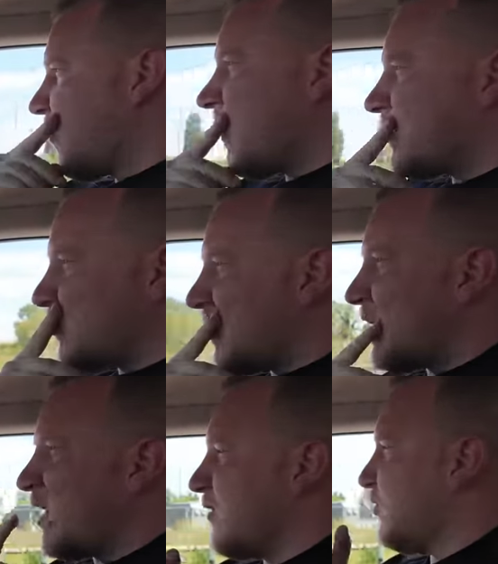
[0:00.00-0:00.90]
Where it's a bit
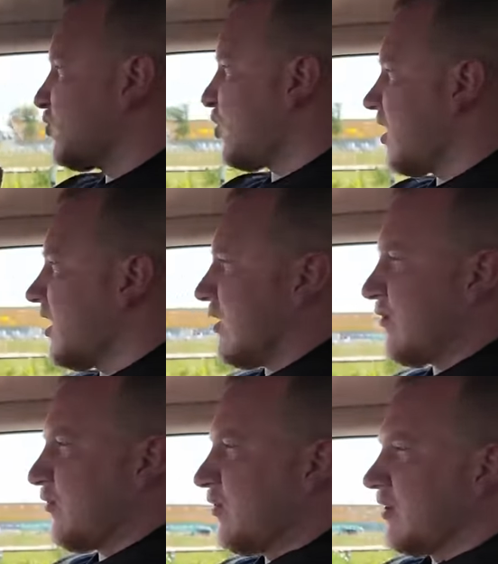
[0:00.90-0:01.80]
like if you
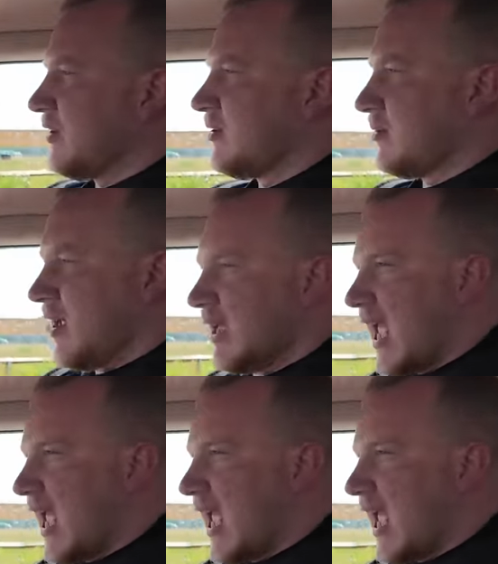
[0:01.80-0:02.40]
drive a